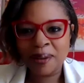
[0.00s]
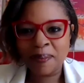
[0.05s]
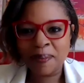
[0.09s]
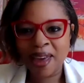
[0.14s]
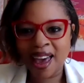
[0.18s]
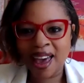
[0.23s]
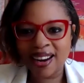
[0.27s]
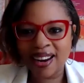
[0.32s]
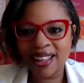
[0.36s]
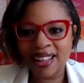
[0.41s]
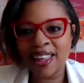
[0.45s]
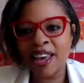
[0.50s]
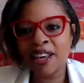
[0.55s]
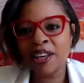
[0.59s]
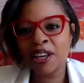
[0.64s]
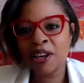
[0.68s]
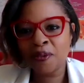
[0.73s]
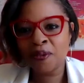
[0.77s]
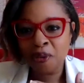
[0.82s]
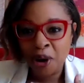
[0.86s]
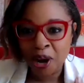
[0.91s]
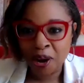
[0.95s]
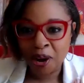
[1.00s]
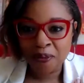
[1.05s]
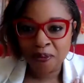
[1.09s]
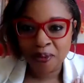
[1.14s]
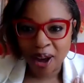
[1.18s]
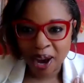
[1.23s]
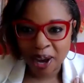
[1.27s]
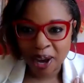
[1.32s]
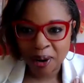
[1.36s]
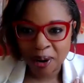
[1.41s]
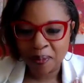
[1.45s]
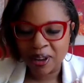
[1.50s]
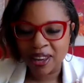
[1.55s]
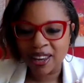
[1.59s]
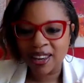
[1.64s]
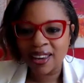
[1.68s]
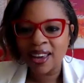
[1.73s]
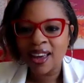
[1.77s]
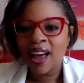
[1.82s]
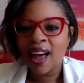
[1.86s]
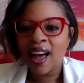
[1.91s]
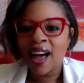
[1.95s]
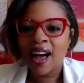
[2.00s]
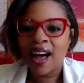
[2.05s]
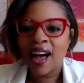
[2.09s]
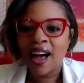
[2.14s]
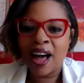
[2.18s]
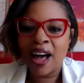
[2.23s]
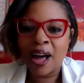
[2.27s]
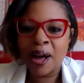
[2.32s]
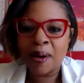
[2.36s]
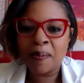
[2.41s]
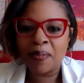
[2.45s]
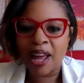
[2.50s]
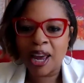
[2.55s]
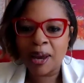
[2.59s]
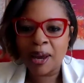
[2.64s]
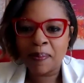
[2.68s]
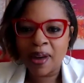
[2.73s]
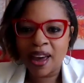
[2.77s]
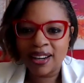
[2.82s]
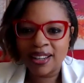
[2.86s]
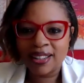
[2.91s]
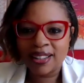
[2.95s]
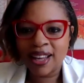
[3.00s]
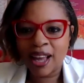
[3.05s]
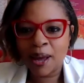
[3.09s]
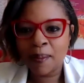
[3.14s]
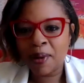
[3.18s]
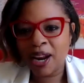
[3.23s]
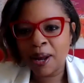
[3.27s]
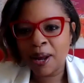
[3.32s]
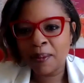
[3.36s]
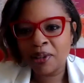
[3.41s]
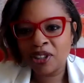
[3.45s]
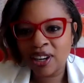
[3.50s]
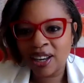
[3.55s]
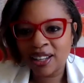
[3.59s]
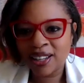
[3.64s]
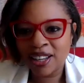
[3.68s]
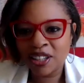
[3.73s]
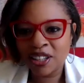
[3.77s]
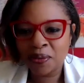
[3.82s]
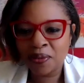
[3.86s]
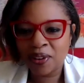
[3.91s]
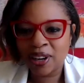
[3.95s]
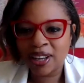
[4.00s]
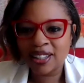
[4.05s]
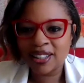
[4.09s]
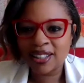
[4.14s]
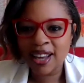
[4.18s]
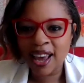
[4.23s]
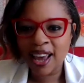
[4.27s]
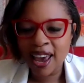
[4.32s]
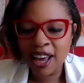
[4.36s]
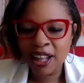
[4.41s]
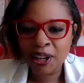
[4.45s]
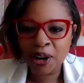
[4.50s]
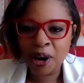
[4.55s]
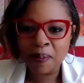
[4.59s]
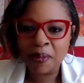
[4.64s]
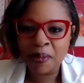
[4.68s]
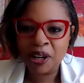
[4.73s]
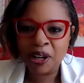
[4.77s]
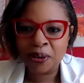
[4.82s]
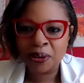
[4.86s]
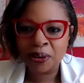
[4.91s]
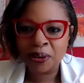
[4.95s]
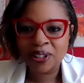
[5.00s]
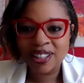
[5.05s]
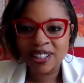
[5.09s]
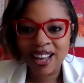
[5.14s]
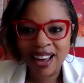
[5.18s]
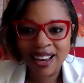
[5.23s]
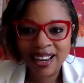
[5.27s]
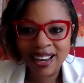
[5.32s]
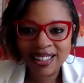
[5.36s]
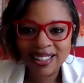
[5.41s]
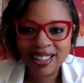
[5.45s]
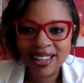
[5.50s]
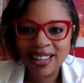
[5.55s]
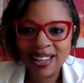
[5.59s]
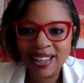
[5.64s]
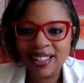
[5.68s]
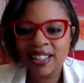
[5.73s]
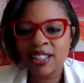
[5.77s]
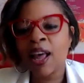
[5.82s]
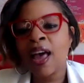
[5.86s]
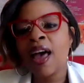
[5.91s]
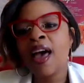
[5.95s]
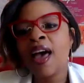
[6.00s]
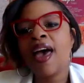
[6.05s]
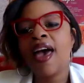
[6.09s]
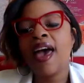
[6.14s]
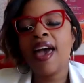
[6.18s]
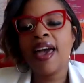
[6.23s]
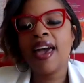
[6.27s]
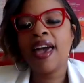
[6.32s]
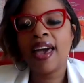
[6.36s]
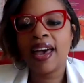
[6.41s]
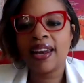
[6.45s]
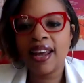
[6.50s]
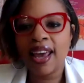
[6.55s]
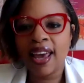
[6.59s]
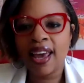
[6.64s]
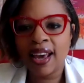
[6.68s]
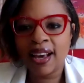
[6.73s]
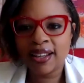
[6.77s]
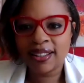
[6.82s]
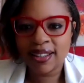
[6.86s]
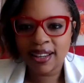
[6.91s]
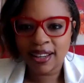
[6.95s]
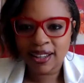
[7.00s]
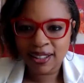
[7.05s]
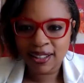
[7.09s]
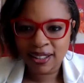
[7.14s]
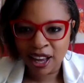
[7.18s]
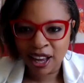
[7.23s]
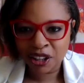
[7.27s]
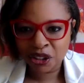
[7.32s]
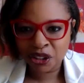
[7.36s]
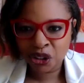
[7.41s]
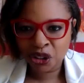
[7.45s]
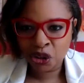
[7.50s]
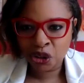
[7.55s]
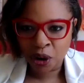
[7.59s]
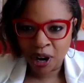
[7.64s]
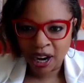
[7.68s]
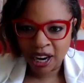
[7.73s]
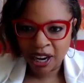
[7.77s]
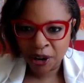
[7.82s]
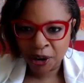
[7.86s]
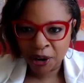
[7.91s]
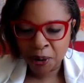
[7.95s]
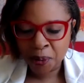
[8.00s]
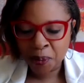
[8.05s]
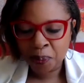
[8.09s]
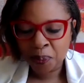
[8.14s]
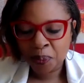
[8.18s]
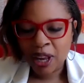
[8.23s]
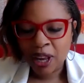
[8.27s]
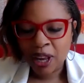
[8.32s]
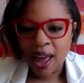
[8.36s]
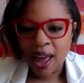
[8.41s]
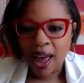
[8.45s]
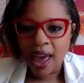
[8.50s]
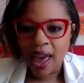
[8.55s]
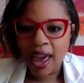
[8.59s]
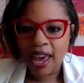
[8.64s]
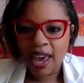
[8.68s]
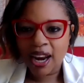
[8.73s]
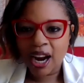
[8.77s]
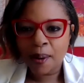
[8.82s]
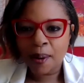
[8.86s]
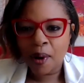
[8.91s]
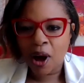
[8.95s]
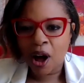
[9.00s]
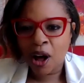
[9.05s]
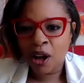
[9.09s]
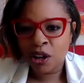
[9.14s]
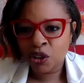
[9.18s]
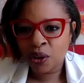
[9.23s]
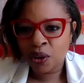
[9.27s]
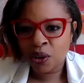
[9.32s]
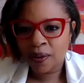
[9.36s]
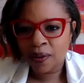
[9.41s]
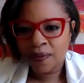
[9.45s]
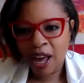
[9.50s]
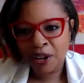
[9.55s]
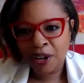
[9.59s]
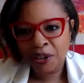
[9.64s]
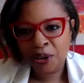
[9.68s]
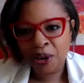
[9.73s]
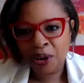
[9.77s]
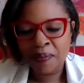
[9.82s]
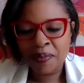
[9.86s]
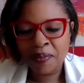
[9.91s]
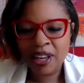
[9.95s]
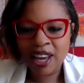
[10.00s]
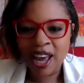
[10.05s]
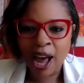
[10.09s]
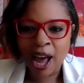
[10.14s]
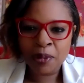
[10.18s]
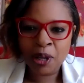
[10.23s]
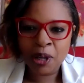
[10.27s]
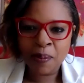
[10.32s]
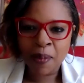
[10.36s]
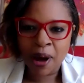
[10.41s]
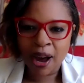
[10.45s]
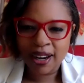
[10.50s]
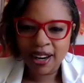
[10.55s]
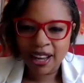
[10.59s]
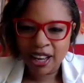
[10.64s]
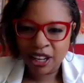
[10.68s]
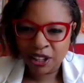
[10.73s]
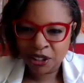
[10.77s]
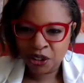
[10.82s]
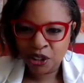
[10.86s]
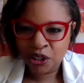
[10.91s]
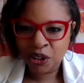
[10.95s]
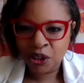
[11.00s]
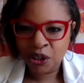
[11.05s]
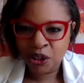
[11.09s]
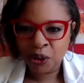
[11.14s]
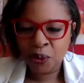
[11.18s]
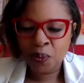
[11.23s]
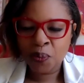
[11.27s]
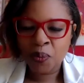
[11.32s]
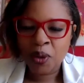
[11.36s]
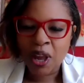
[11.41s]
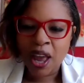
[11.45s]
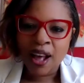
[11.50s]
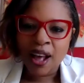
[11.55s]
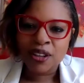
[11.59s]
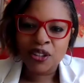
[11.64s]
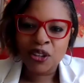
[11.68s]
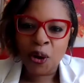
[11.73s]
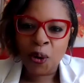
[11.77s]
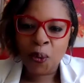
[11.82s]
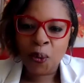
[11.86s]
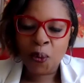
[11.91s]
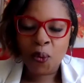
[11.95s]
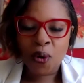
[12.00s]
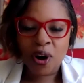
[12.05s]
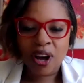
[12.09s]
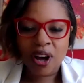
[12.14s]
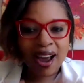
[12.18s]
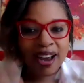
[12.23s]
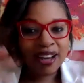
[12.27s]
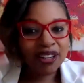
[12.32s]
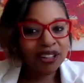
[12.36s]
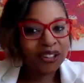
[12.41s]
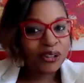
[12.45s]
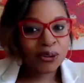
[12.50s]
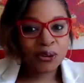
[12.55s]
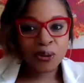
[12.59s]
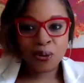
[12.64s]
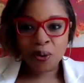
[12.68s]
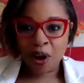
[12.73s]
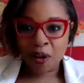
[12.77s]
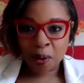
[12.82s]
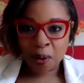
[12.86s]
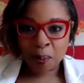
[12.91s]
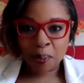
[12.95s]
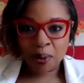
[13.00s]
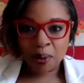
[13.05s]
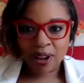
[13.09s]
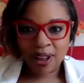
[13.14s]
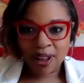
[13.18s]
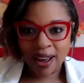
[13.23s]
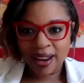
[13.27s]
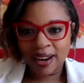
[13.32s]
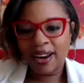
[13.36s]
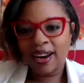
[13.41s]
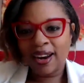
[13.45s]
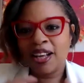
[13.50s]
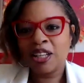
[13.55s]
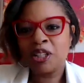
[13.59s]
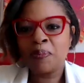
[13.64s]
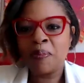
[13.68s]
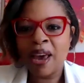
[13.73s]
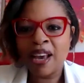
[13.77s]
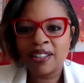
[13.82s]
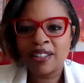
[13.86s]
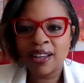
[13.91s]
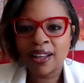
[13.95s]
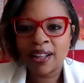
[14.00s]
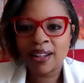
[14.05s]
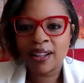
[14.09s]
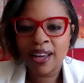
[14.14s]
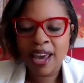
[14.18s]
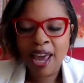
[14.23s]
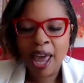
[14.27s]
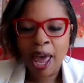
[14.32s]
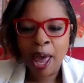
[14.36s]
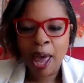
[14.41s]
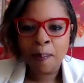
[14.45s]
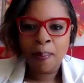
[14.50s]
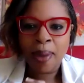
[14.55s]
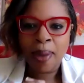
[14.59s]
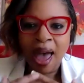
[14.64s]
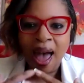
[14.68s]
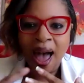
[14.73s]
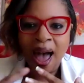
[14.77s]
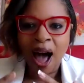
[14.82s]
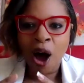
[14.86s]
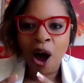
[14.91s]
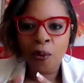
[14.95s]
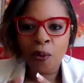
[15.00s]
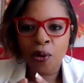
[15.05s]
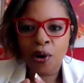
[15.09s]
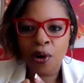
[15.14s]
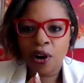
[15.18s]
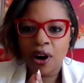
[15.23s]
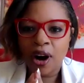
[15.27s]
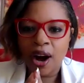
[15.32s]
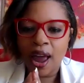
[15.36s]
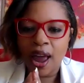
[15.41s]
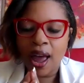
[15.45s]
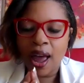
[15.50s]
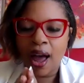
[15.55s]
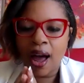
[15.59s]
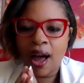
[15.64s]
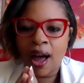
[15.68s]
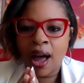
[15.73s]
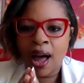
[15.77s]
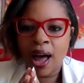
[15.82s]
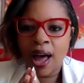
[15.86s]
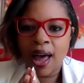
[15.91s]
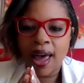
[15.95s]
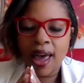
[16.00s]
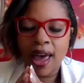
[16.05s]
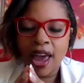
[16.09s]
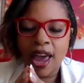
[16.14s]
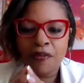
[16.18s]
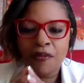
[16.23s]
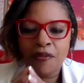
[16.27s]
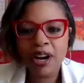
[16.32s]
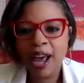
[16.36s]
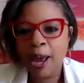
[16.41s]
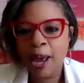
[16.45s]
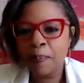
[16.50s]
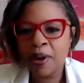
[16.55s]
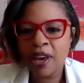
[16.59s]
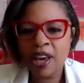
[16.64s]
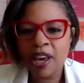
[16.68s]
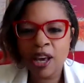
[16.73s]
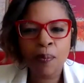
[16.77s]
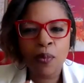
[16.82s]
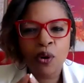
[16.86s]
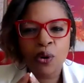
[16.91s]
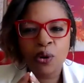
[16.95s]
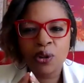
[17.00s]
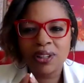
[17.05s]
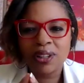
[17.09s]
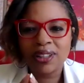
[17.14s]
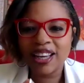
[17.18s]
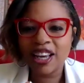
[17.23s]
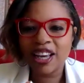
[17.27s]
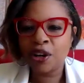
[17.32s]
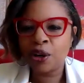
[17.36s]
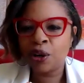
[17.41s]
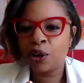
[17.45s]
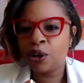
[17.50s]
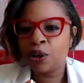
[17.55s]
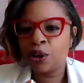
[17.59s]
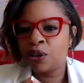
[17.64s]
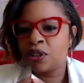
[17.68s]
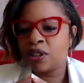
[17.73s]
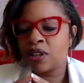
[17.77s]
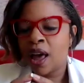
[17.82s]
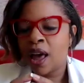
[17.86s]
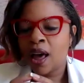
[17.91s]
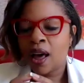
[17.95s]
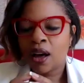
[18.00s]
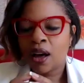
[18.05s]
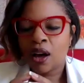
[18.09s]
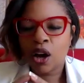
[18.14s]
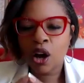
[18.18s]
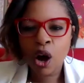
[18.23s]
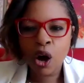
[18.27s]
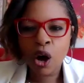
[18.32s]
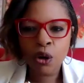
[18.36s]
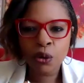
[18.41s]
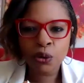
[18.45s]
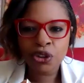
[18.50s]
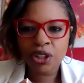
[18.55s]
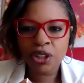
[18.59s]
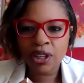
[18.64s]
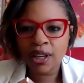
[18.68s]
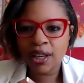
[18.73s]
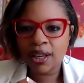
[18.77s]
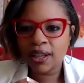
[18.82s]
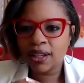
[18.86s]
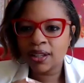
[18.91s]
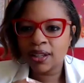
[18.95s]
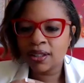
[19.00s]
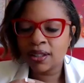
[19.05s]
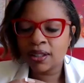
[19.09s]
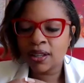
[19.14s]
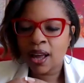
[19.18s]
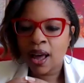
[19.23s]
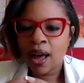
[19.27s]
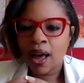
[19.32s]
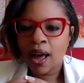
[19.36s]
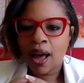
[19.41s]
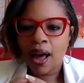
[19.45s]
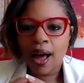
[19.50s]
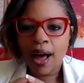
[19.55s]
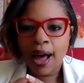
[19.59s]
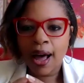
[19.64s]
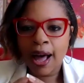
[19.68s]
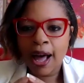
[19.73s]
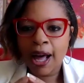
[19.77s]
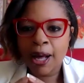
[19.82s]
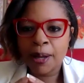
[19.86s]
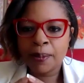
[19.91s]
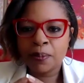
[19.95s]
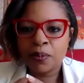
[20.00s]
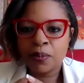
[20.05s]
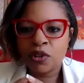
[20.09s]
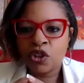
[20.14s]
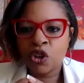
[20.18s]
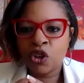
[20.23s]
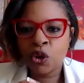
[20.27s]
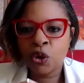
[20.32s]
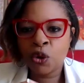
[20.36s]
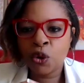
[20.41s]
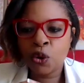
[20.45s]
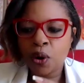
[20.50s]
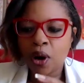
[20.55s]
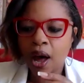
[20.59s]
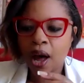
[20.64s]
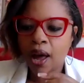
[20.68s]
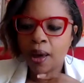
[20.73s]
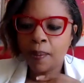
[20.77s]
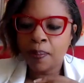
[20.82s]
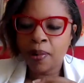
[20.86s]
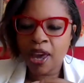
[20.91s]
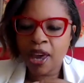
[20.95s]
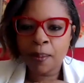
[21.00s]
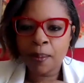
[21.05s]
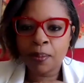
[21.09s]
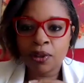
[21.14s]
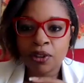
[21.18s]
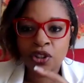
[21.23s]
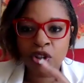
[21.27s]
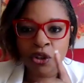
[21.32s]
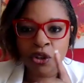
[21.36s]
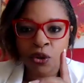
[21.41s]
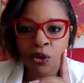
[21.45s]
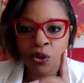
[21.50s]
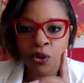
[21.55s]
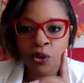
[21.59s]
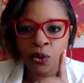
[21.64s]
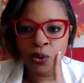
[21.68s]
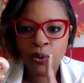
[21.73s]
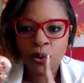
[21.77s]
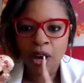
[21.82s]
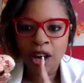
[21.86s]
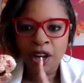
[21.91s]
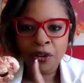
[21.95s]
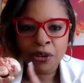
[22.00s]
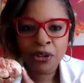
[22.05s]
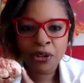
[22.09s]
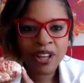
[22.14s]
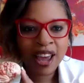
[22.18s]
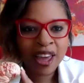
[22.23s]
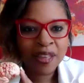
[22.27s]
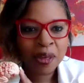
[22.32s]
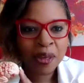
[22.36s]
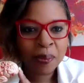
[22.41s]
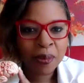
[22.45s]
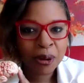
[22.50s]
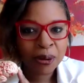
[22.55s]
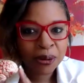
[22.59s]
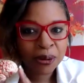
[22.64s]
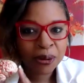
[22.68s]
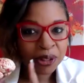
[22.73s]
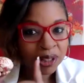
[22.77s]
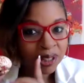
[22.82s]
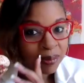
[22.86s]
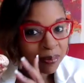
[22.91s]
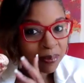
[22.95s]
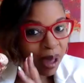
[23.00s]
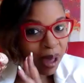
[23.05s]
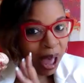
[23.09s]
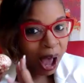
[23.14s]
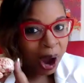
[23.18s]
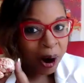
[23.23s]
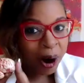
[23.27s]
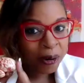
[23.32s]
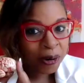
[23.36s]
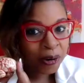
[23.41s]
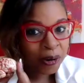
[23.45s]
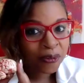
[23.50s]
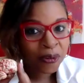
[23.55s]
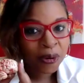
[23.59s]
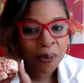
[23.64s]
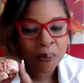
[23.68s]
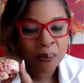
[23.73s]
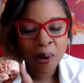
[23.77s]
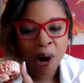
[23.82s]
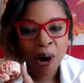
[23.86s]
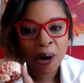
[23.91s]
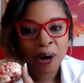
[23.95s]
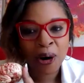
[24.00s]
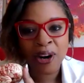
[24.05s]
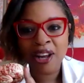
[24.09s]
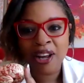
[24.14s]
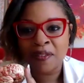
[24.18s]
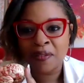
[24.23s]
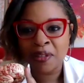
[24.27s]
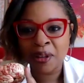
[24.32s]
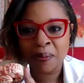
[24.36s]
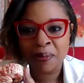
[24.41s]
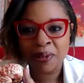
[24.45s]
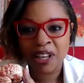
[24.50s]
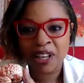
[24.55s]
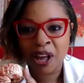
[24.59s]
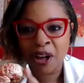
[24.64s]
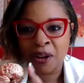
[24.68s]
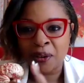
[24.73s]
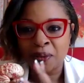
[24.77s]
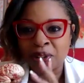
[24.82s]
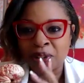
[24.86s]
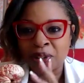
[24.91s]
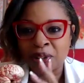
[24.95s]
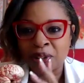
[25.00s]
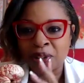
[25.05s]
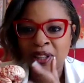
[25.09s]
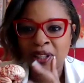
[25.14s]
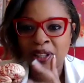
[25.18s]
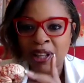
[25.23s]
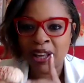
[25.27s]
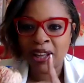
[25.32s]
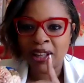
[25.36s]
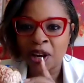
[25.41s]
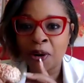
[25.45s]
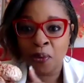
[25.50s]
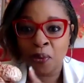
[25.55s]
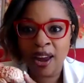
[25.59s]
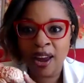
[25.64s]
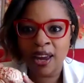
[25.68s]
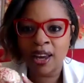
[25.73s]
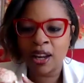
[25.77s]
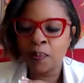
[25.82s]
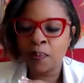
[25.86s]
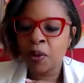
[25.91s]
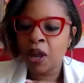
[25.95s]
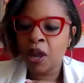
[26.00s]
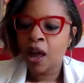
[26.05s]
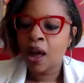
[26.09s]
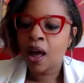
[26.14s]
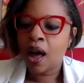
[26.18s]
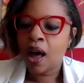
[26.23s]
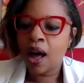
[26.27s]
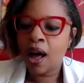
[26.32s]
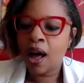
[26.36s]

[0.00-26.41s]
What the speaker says: Paddy. Thank you for inviting me. Like Paddy said, my name is Shonté Jovan Taylor. I'm a neuroscientist and a success trainer. And I'm also the founder of the Optimind Institute. So what I do on the planet is basically empower everyday people, leaders, coaches, to be able to understand the most powerful part of themselves, their brain,